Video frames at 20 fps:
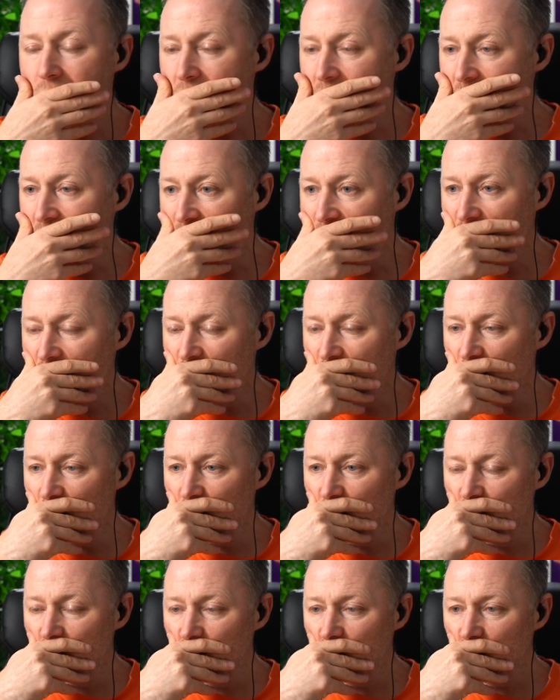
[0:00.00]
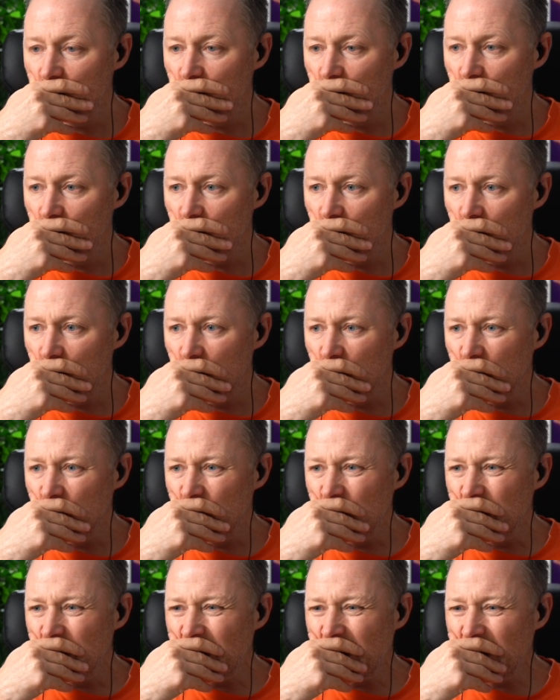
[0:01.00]
Aye, right enough.
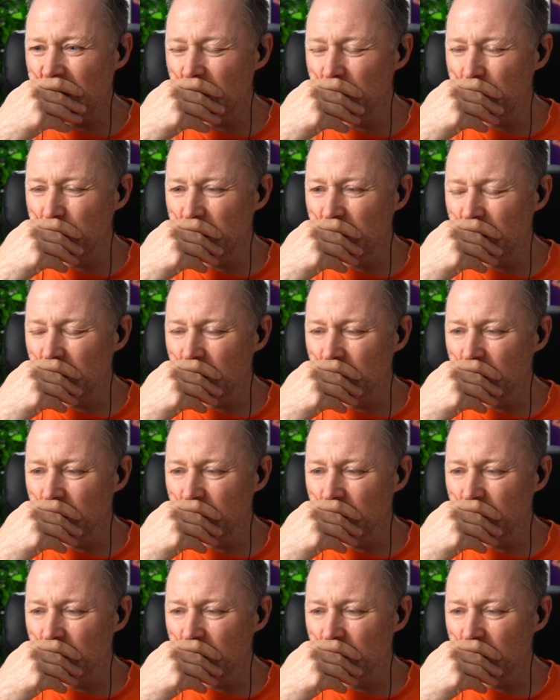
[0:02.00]
I know, but...